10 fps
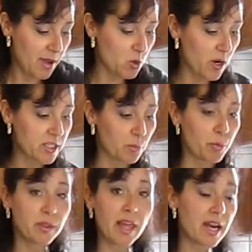I'm going to
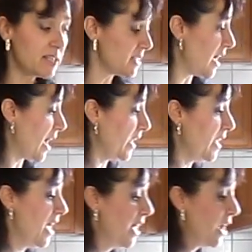put that
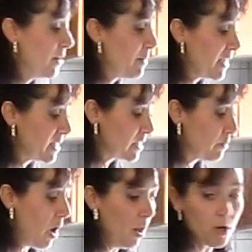aside. Now in my
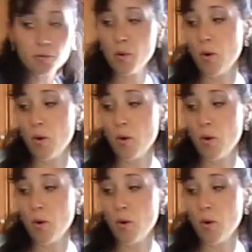smaller